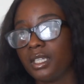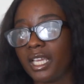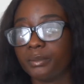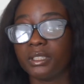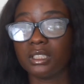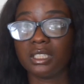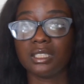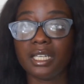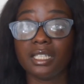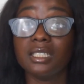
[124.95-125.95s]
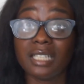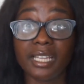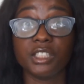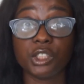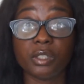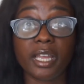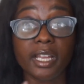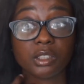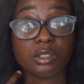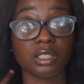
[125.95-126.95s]
Especially in Nigeria,
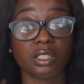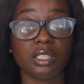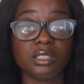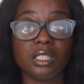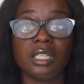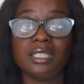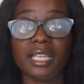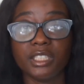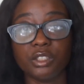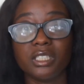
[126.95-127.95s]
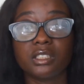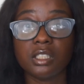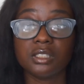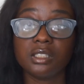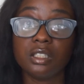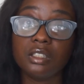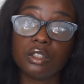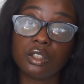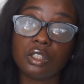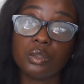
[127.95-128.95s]
actually, because Nigeria is considered a
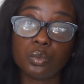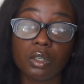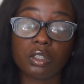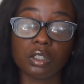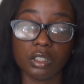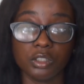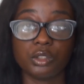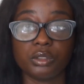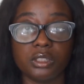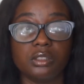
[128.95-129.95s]
third world country.